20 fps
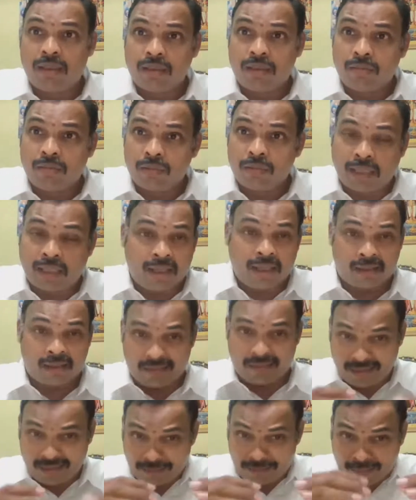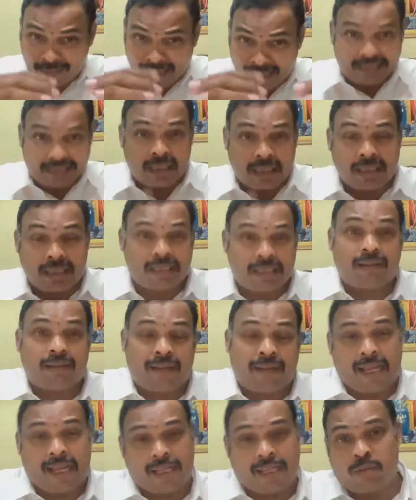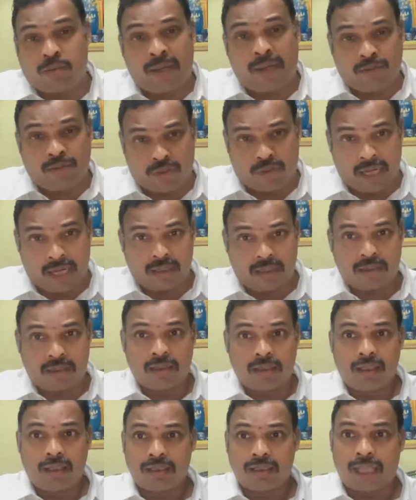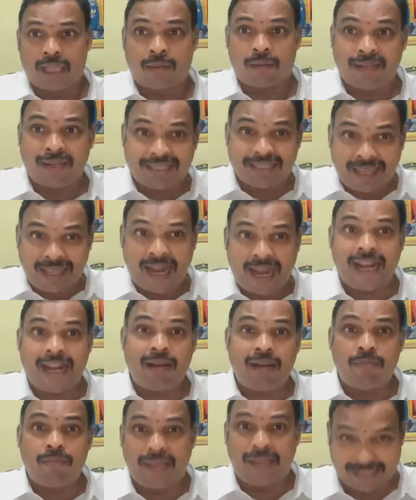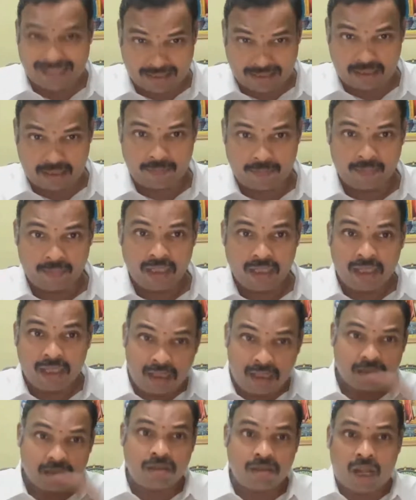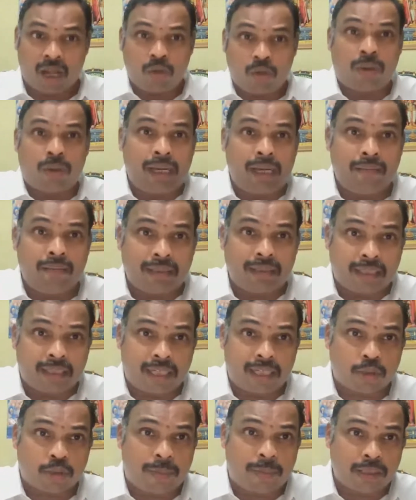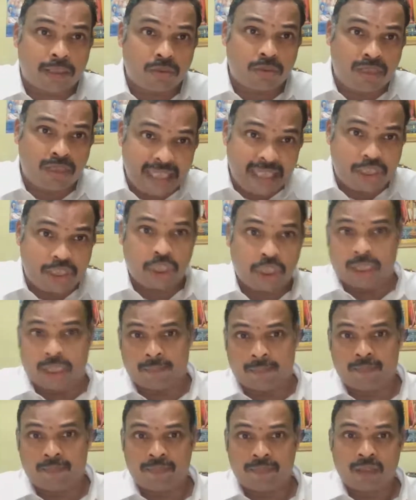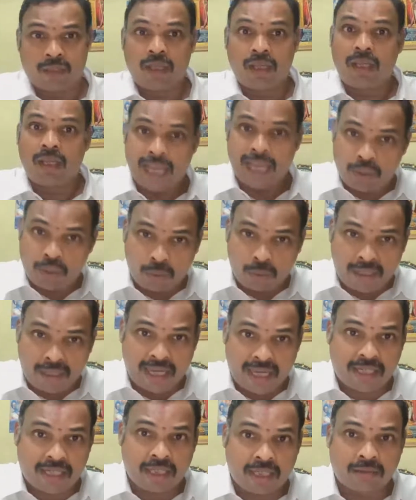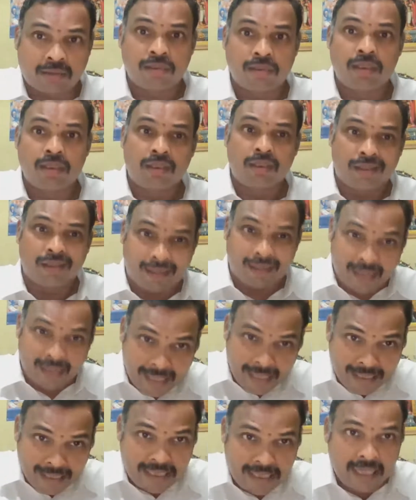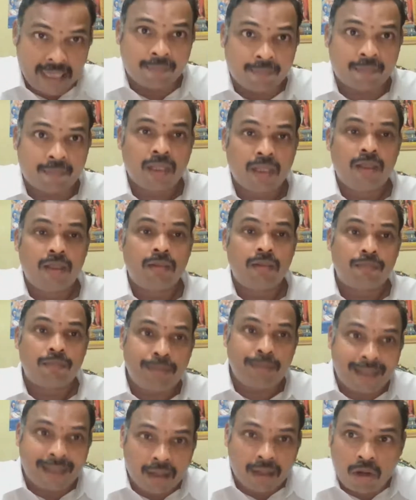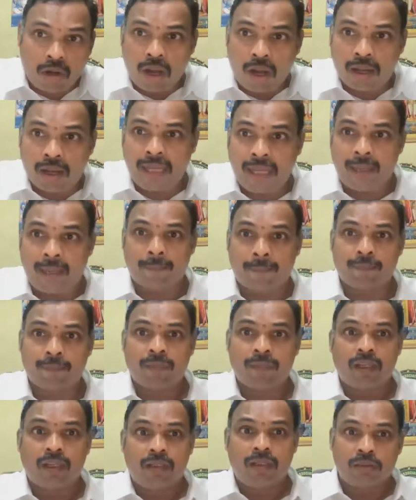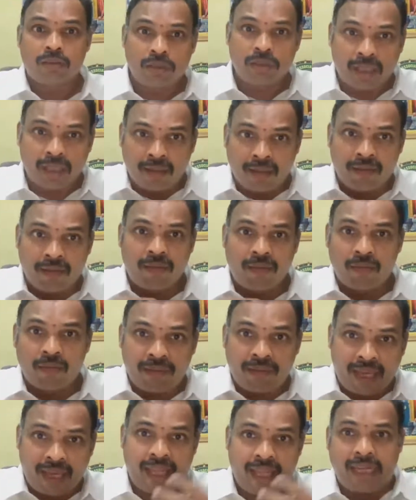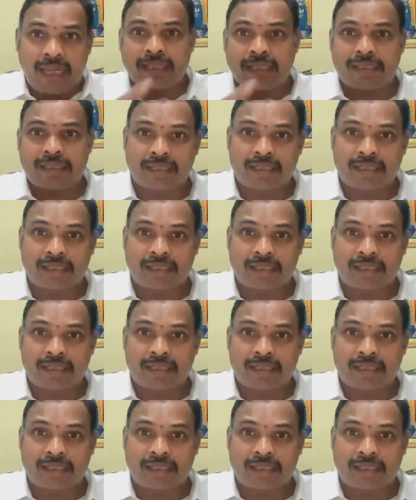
the method itself has been changed. That means credit based. It is not only with respect to teaching, education, writing, pedagogy, the various